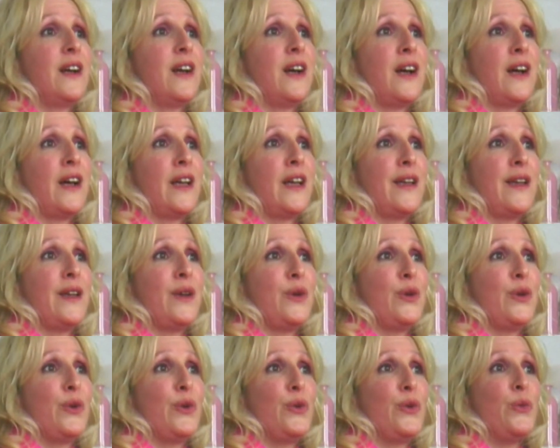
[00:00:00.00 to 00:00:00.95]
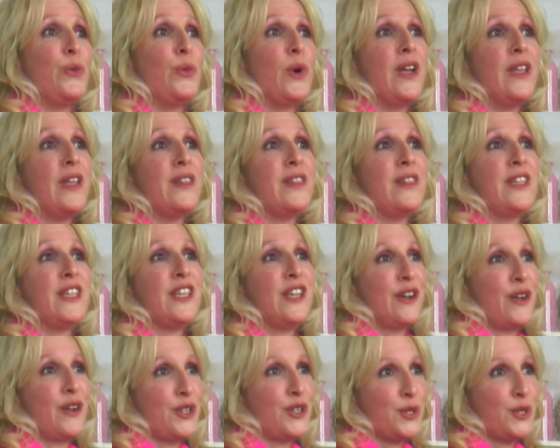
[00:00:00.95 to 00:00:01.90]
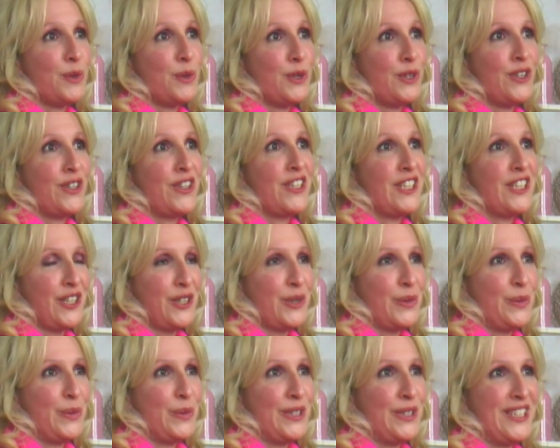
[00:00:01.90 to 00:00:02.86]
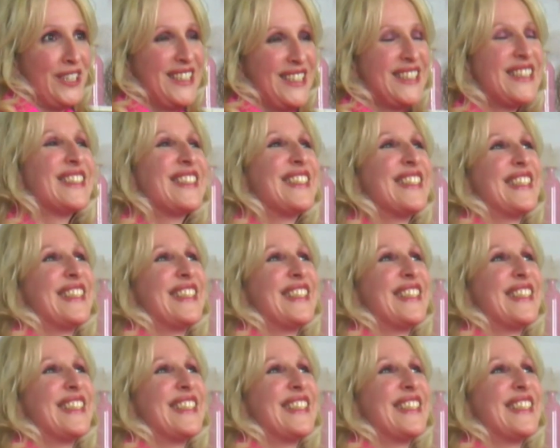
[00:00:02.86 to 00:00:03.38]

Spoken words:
I won the Young Entrepreneur of the Year award.